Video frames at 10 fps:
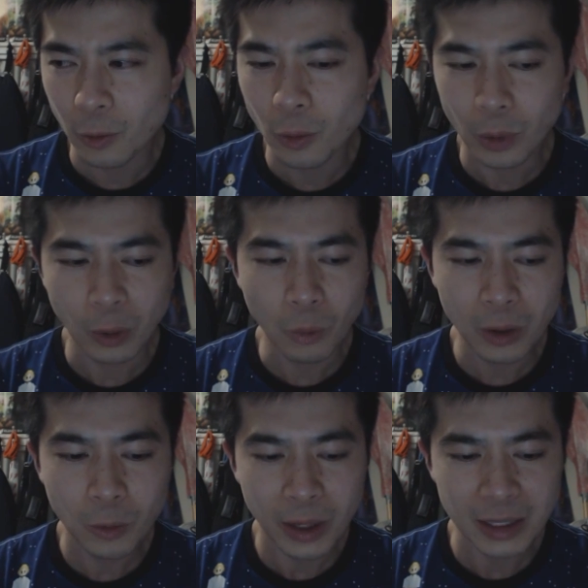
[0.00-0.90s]
well, in
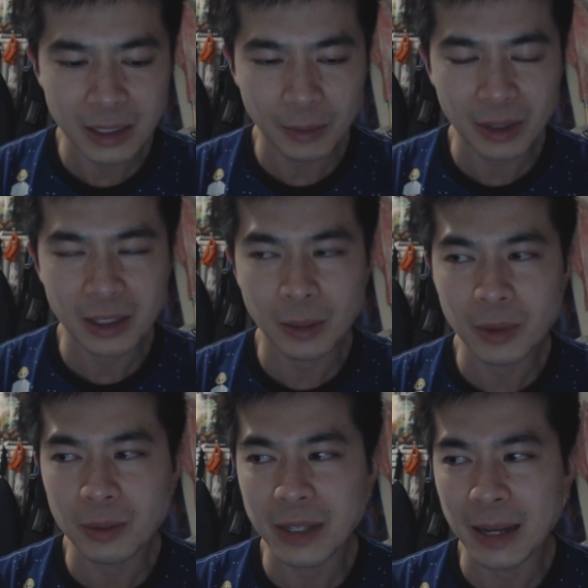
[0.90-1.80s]
one way,
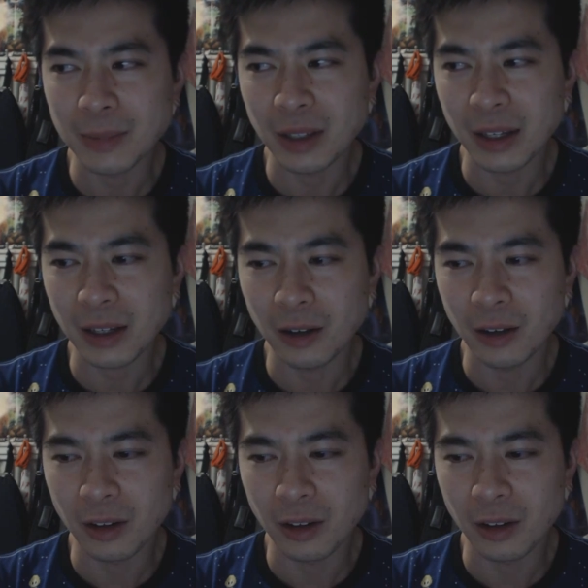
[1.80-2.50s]
sometimes games are like